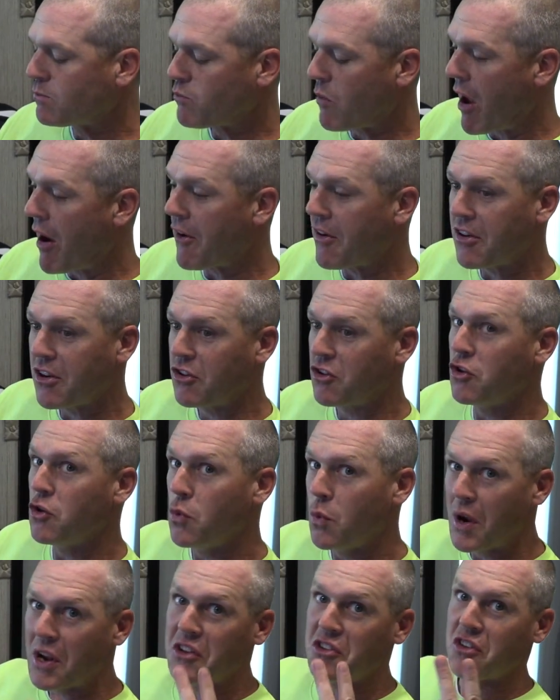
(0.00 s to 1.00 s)
I already did
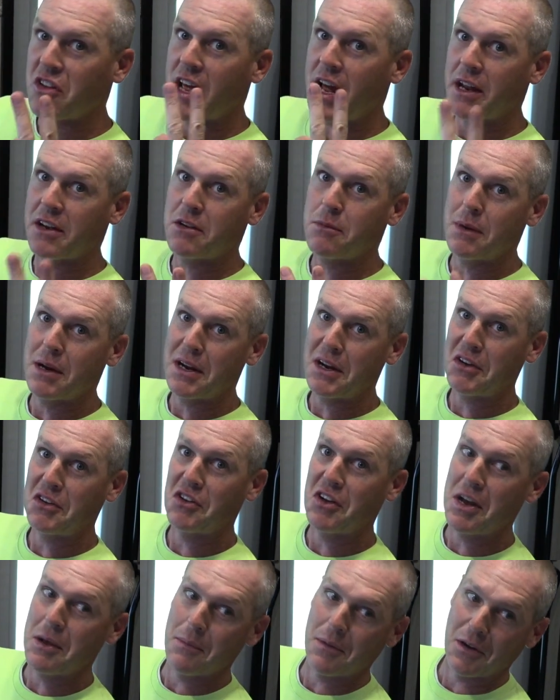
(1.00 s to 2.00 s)
2 weeks of that to be an
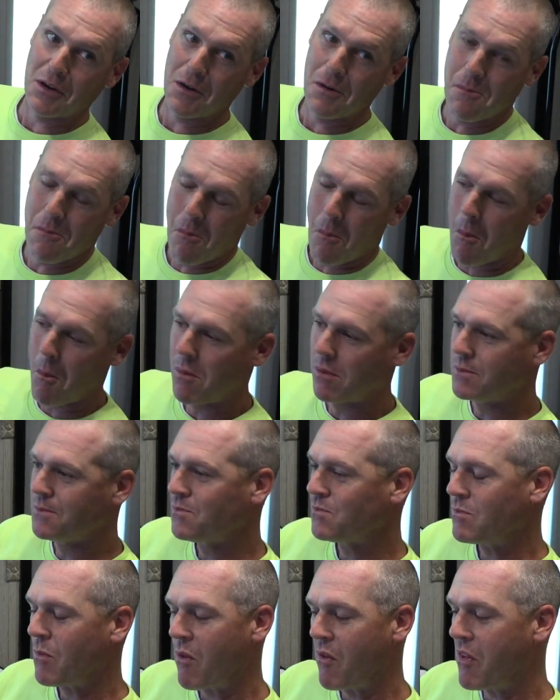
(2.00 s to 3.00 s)
examiner.
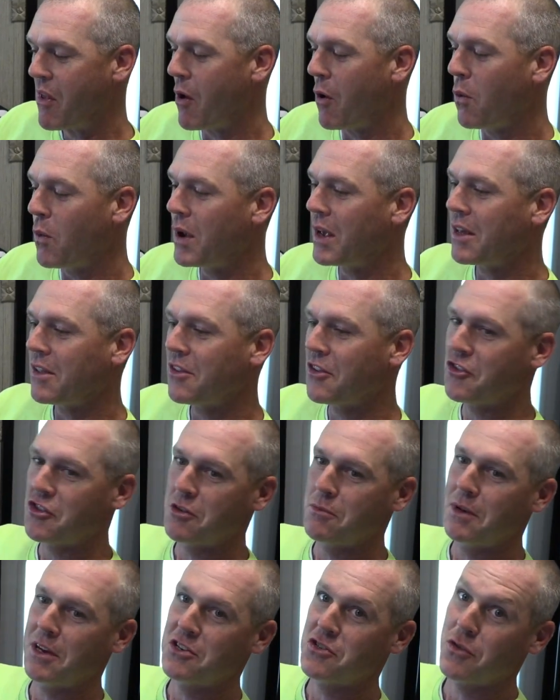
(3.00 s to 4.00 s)
Now a week of this
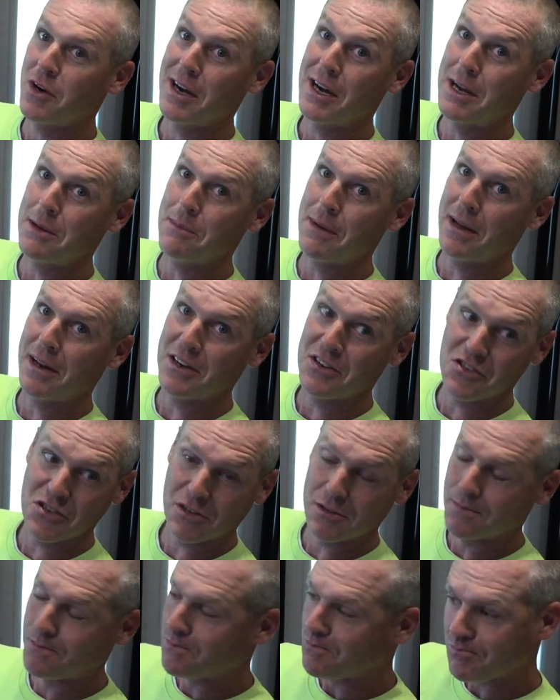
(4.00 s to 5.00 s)
to be a training
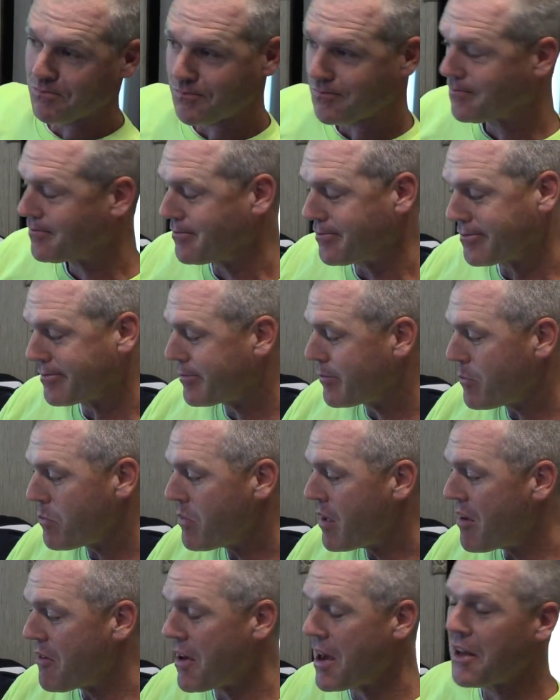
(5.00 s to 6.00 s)
manager.
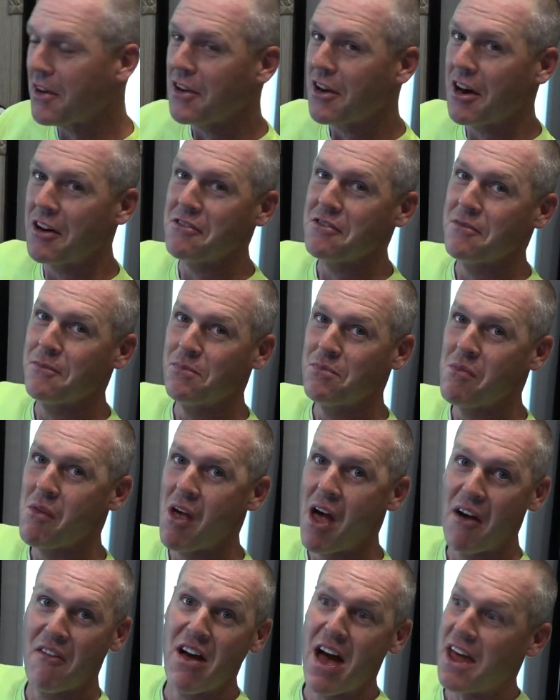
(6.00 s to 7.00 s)
I had enough.
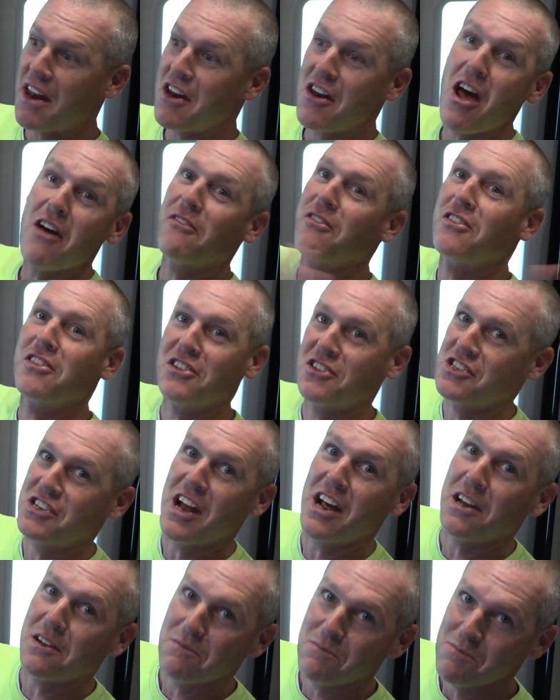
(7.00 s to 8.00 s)
I've had enough of the
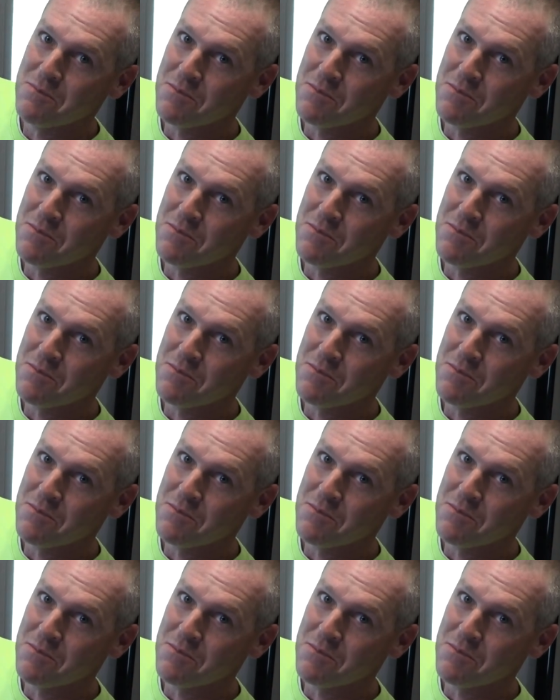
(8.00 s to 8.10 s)
state.